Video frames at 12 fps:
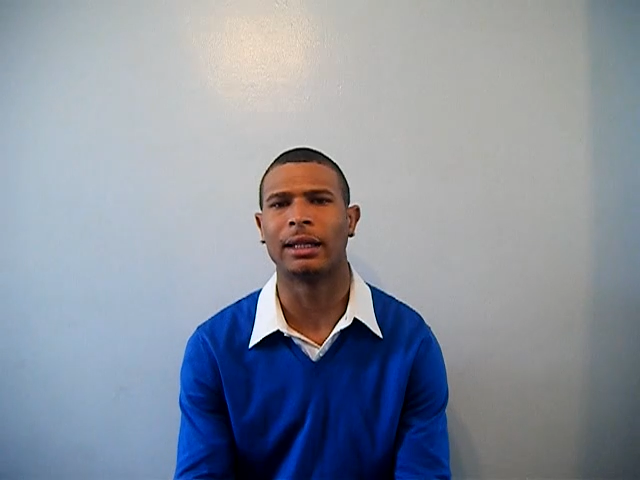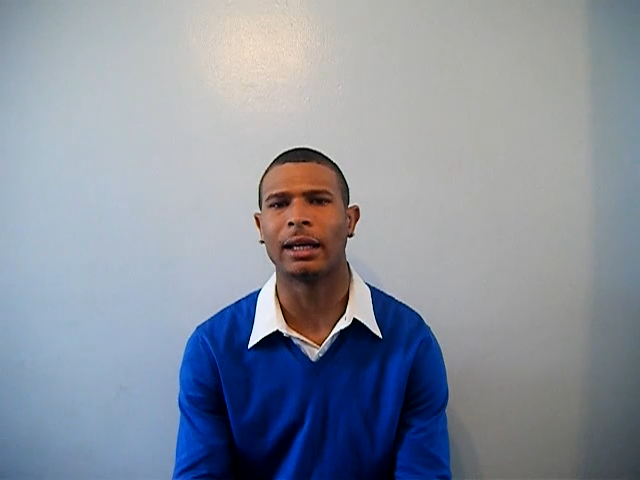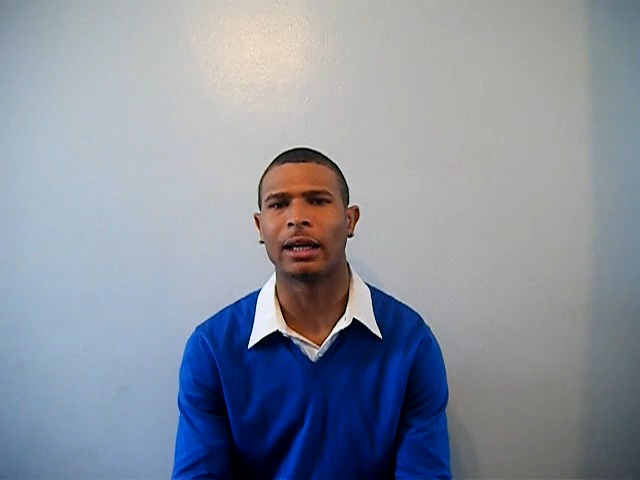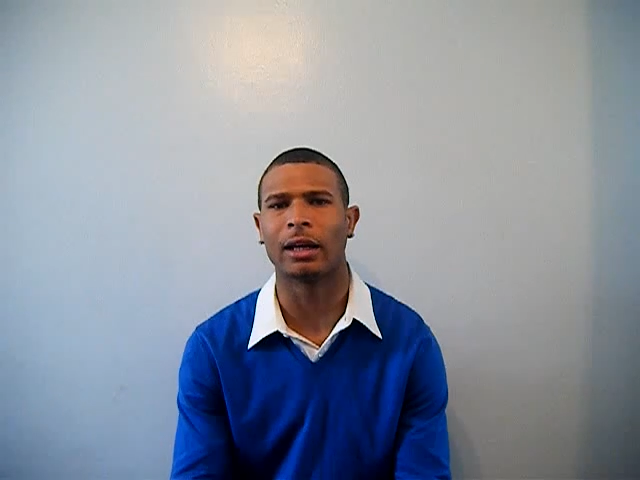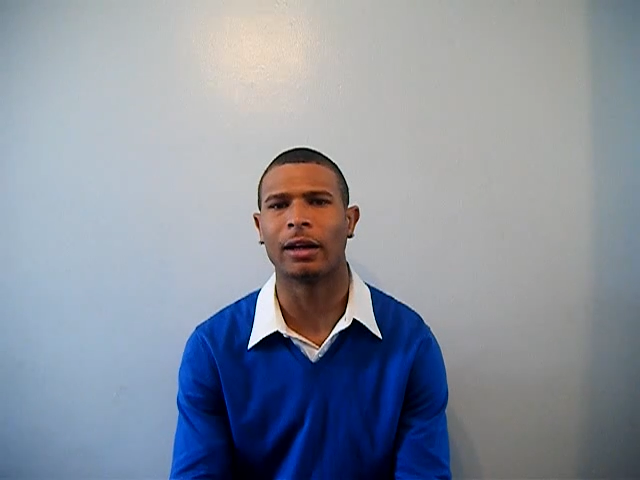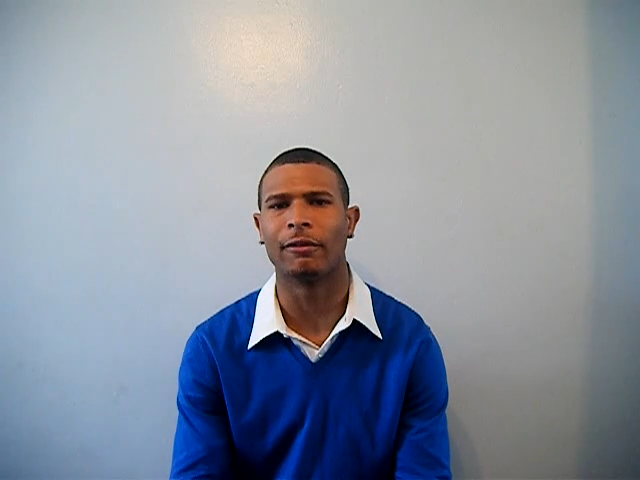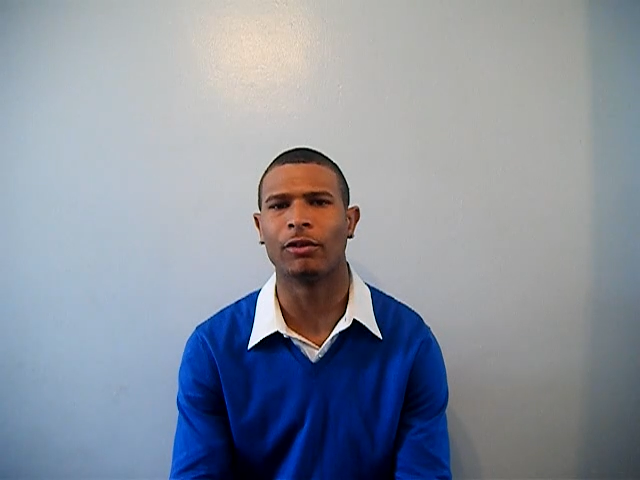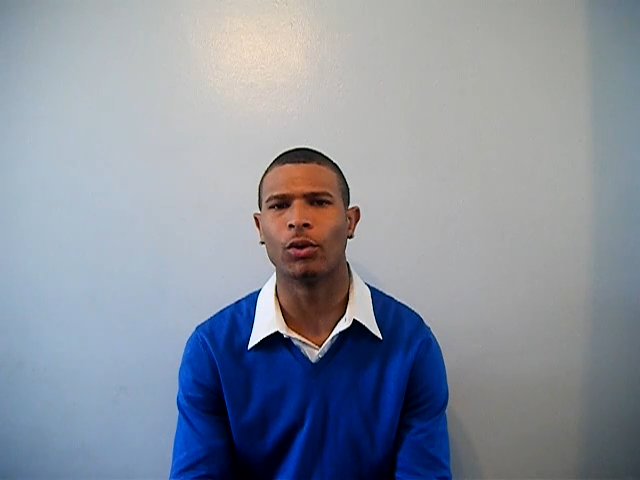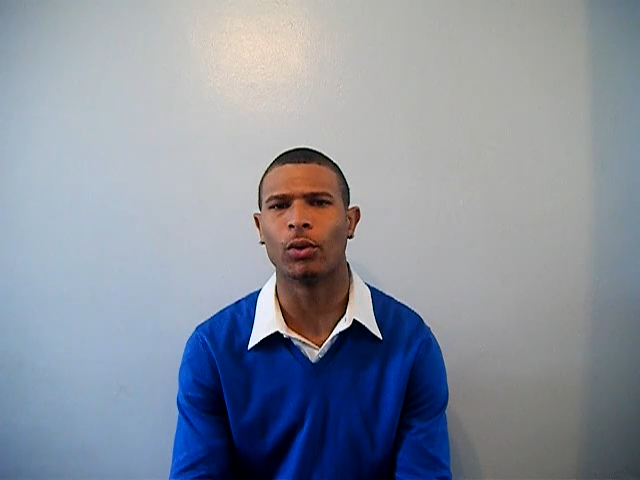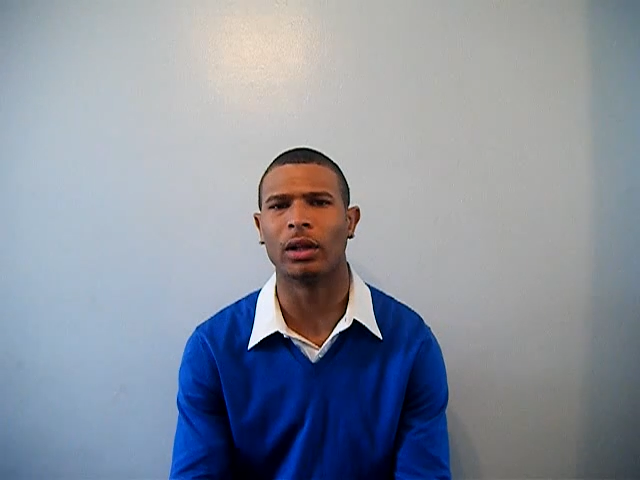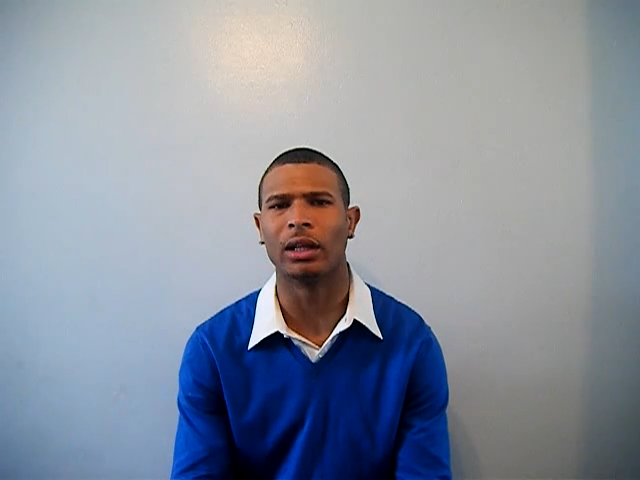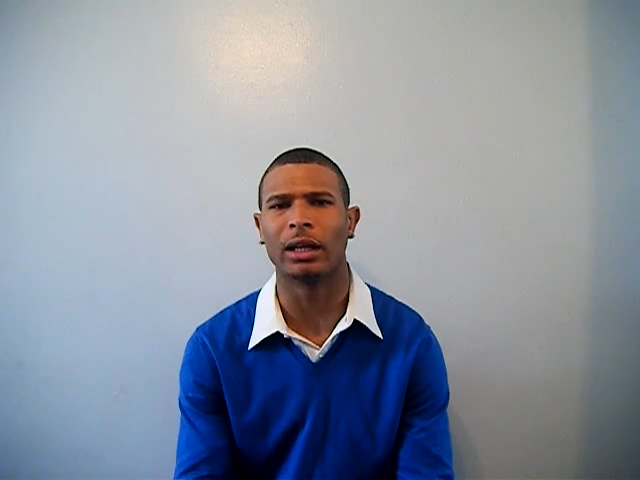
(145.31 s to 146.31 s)
thinking of
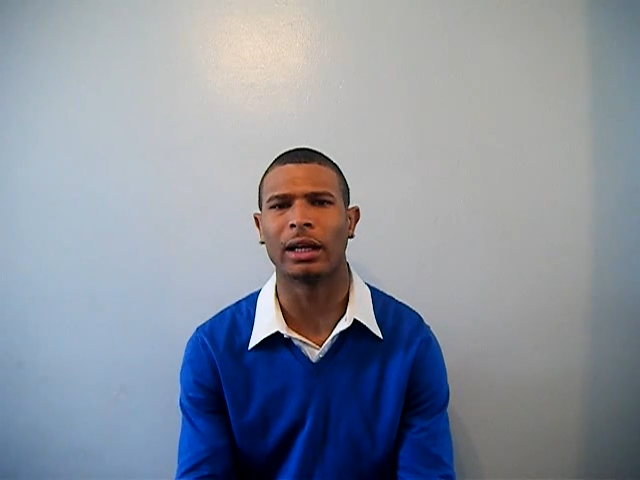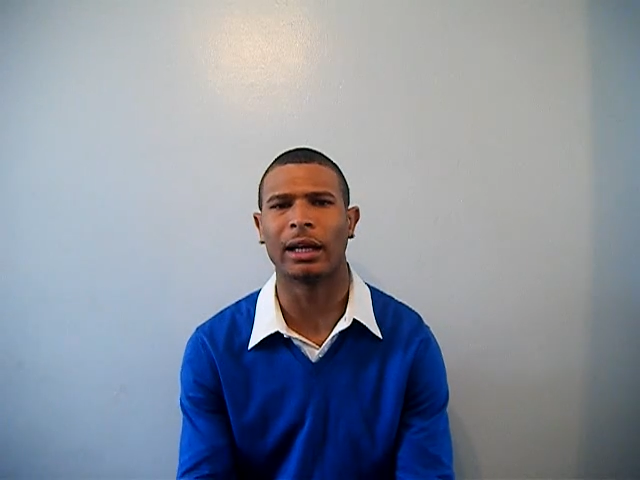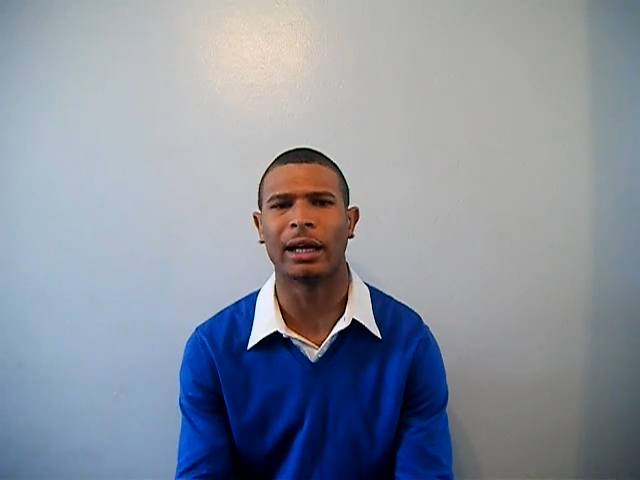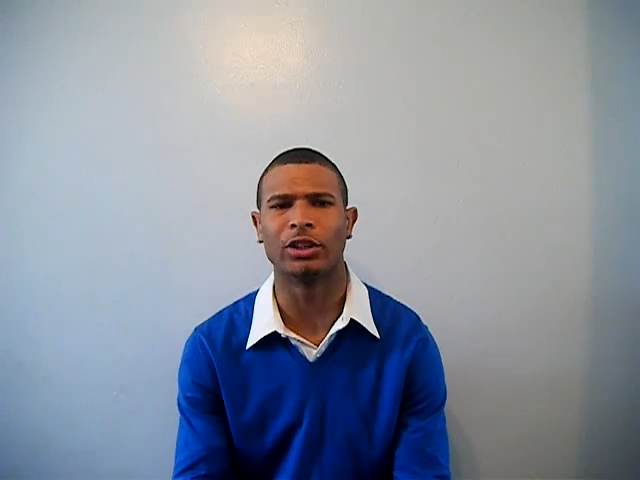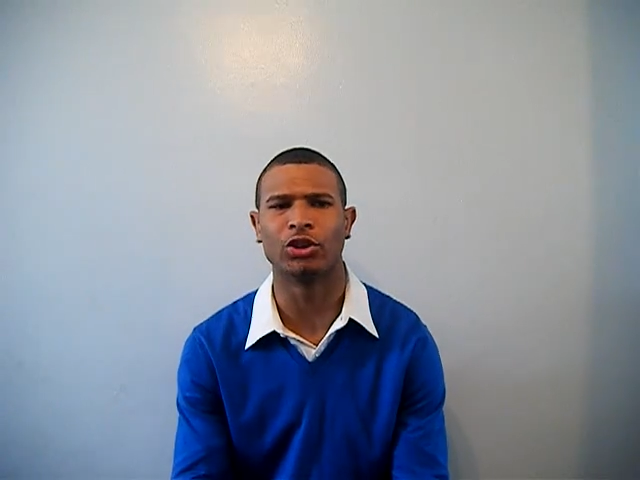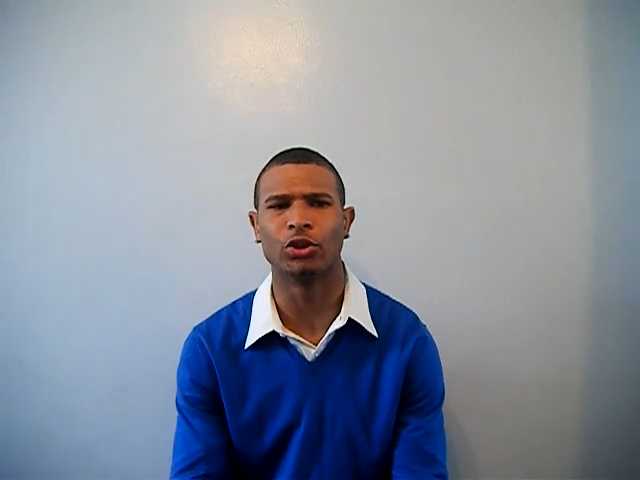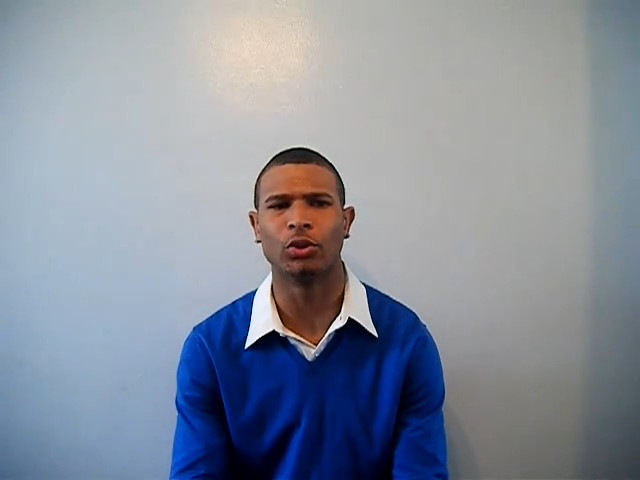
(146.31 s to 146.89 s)
you or looking at